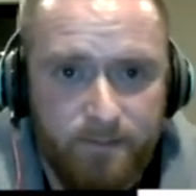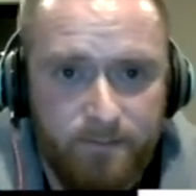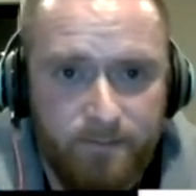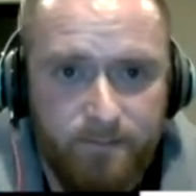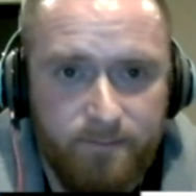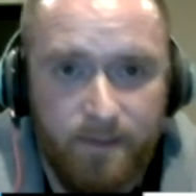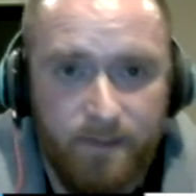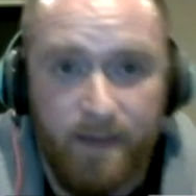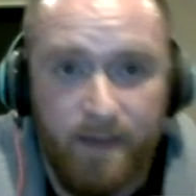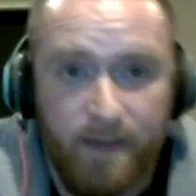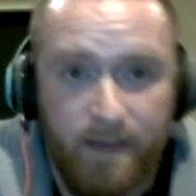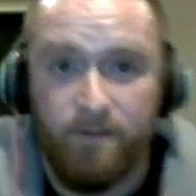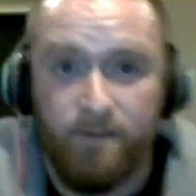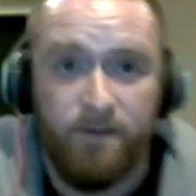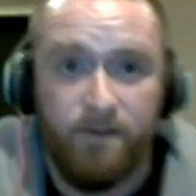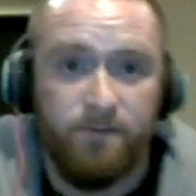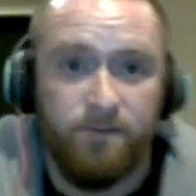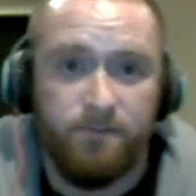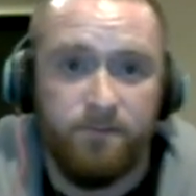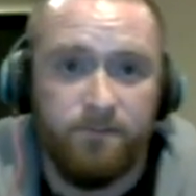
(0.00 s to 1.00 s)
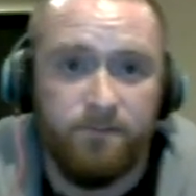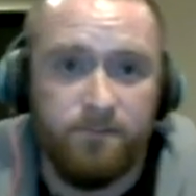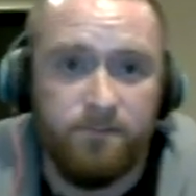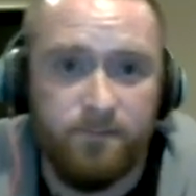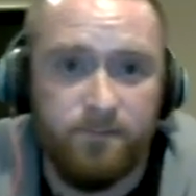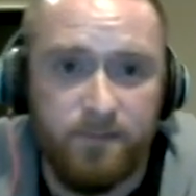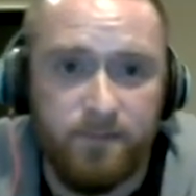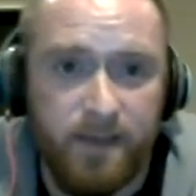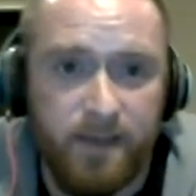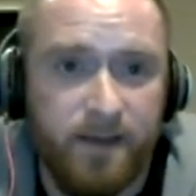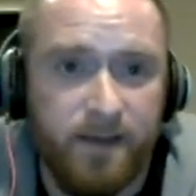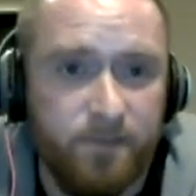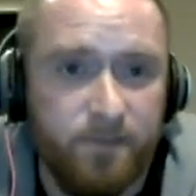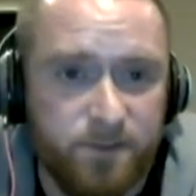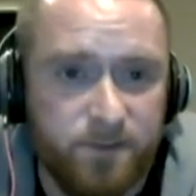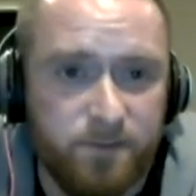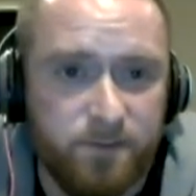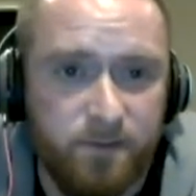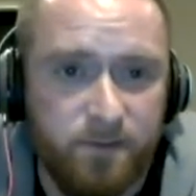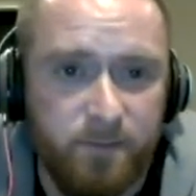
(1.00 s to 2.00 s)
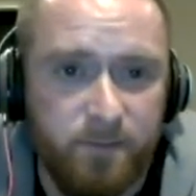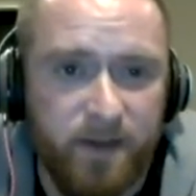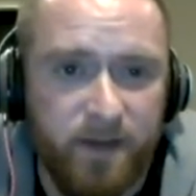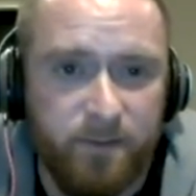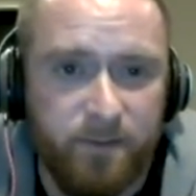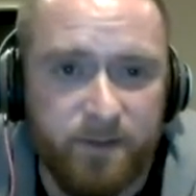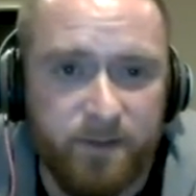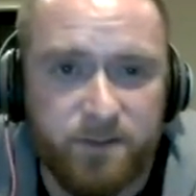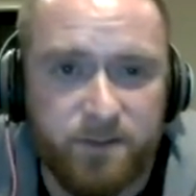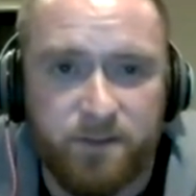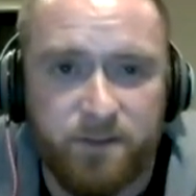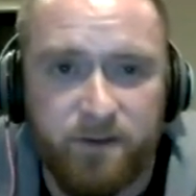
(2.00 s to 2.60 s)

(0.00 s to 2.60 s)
I don't know. Yeah, it might have been a screen.